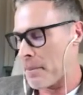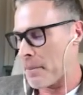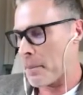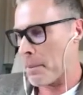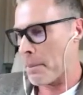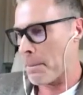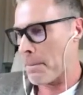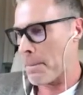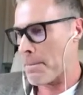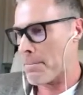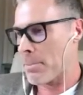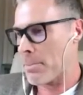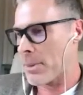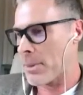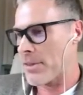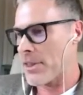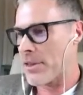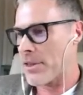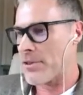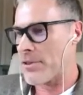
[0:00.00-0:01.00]
The
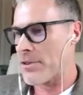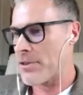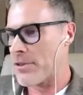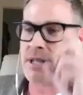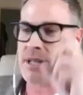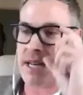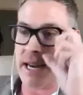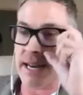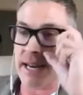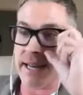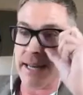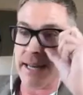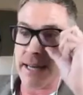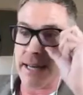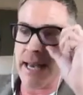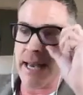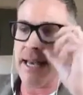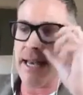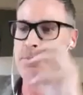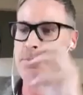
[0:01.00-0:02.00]
thing with storytelling,
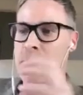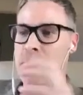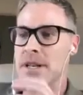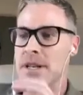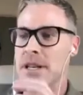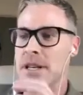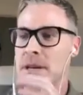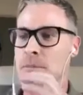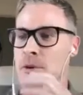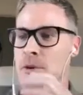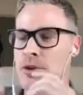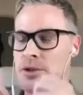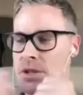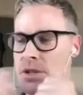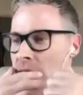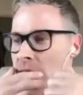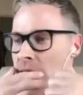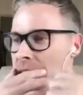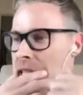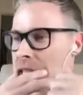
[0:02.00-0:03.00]
and it has been
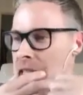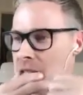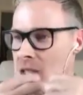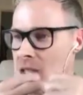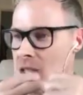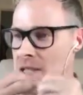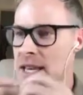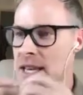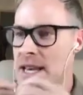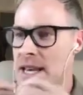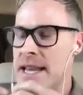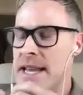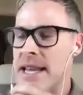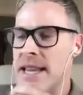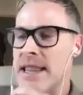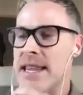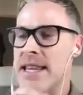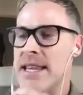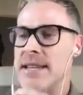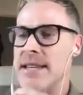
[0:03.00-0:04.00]
commercialized, is
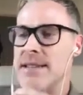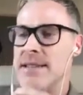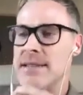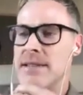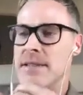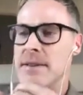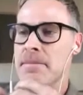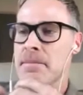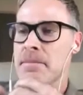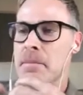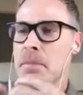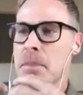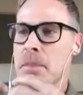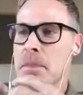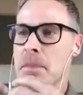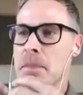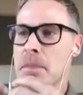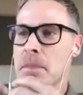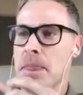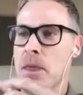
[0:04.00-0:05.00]
there's
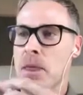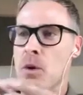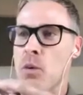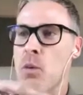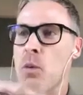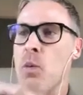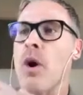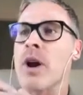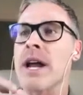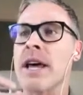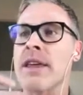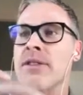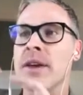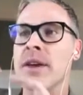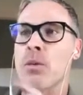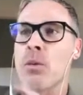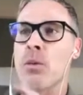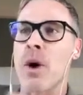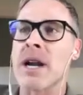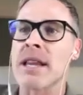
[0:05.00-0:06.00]
what I
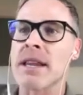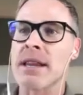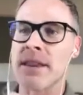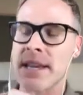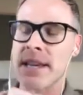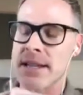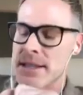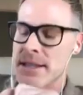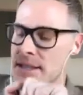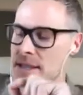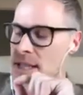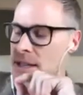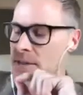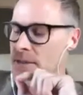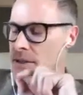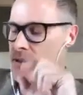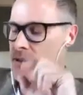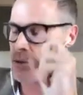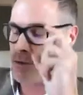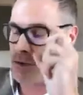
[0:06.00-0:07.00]
think one of the things that's
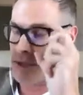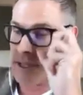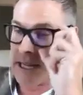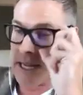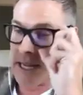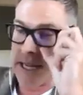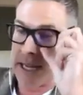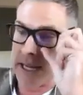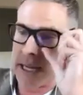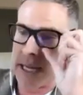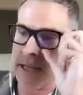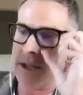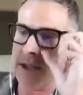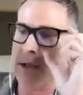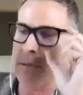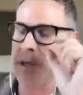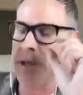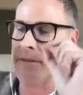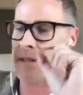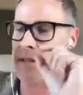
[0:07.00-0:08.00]
given storytelling a
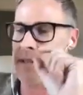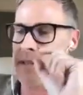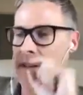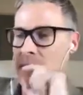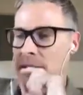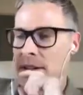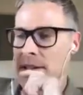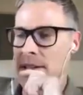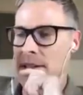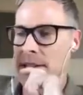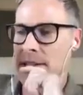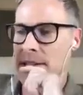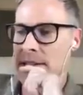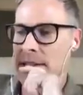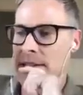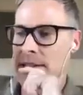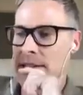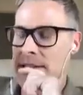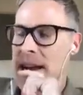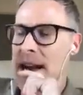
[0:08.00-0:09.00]
little bit of is
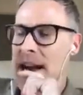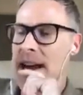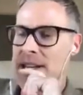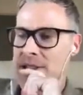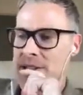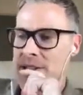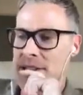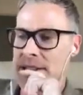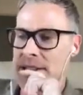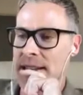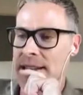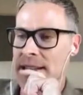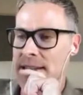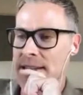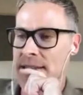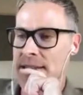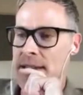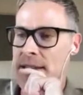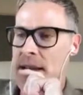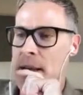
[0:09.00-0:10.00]
tarnished it,
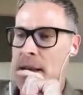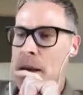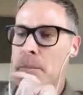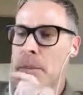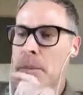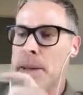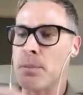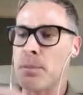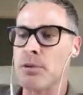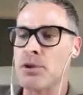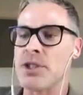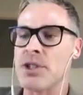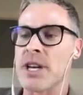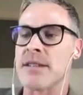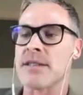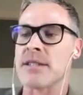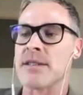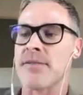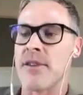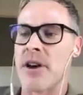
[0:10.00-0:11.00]
is people
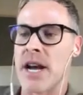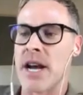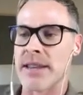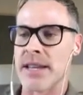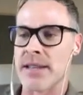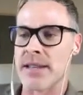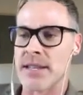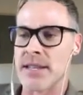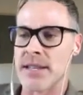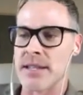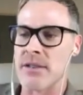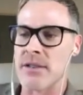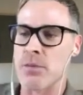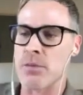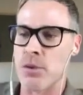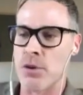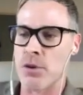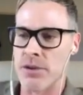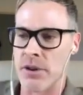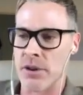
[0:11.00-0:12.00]
justifying their sense of
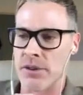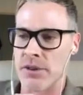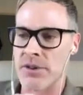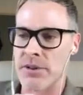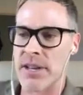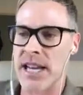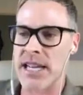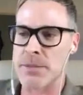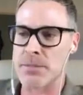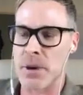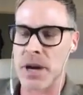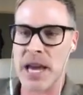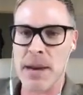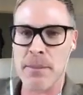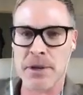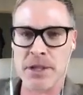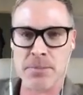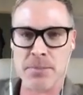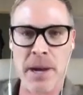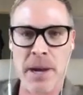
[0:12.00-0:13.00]
worth on stage by
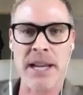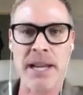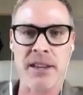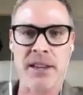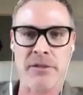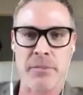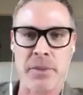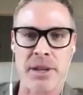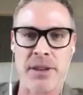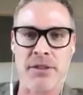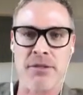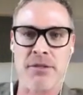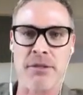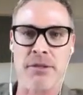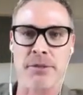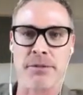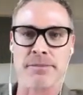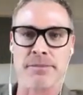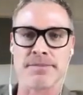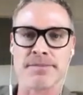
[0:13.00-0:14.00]
how much pain they've been
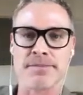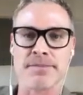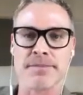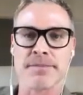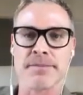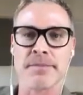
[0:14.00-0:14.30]
through.